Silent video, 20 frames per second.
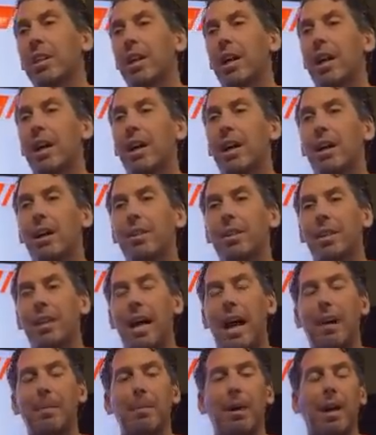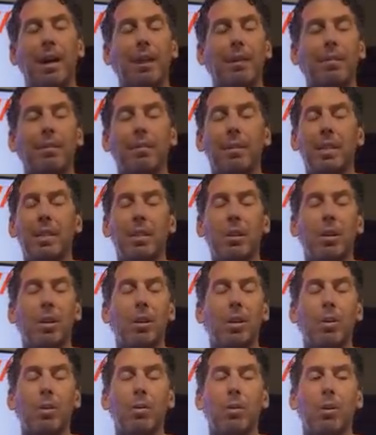The cap had leaked
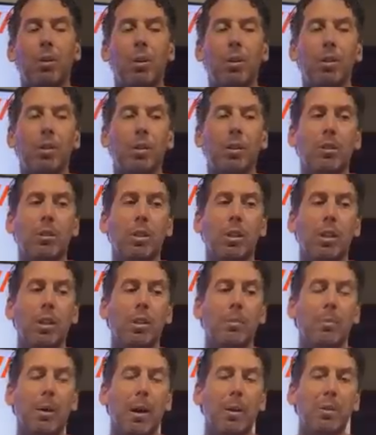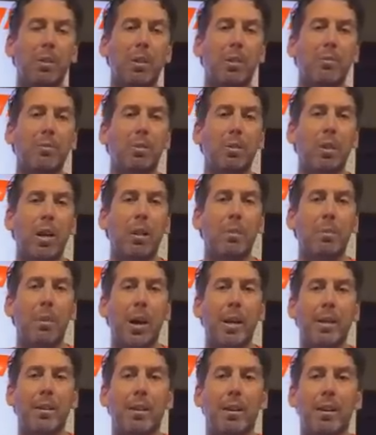all the power steering fluid out of
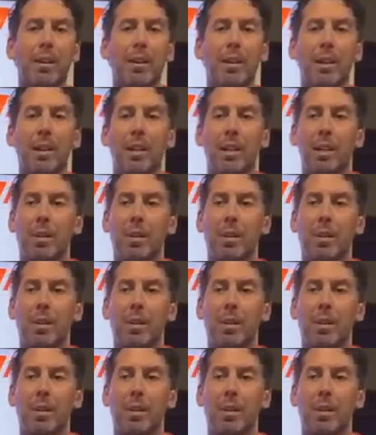my car,